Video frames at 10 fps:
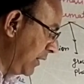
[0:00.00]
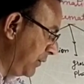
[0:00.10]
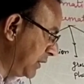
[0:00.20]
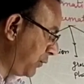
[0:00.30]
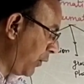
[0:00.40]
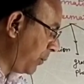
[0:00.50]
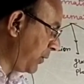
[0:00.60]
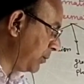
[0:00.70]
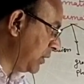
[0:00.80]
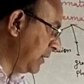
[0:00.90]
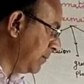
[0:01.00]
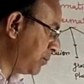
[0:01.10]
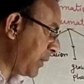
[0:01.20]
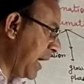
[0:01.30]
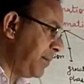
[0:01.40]
cells which form from the
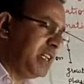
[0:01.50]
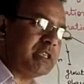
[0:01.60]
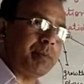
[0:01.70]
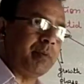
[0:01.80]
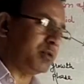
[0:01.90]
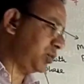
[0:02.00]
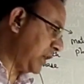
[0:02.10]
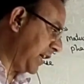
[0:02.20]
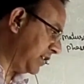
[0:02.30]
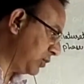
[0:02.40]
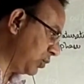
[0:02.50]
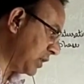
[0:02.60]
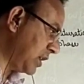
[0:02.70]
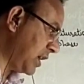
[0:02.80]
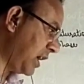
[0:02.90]
primary spermatocyte,
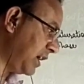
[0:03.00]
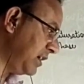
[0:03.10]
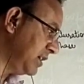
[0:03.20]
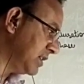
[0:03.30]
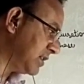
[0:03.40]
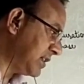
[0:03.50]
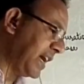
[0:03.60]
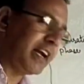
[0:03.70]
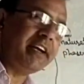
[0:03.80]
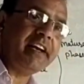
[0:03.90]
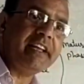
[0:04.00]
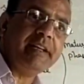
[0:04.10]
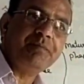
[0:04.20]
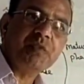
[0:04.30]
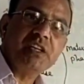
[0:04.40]
those are called
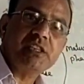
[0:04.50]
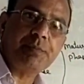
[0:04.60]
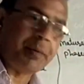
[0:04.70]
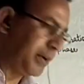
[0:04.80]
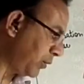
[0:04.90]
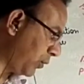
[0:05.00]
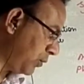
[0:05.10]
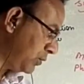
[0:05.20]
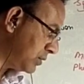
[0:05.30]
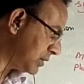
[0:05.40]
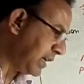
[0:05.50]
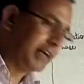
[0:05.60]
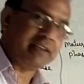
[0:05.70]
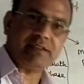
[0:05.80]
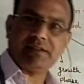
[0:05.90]
secondary
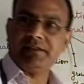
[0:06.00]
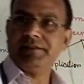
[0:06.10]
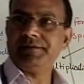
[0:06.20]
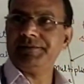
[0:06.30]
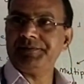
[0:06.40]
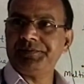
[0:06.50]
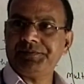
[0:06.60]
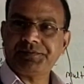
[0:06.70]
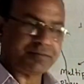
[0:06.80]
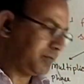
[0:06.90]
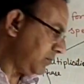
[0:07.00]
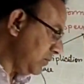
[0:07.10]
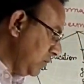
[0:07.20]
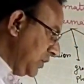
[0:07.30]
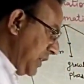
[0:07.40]
spermatocytes.
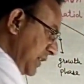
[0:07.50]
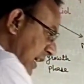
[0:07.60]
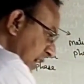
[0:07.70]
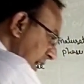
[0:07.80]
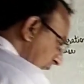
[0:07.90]
These are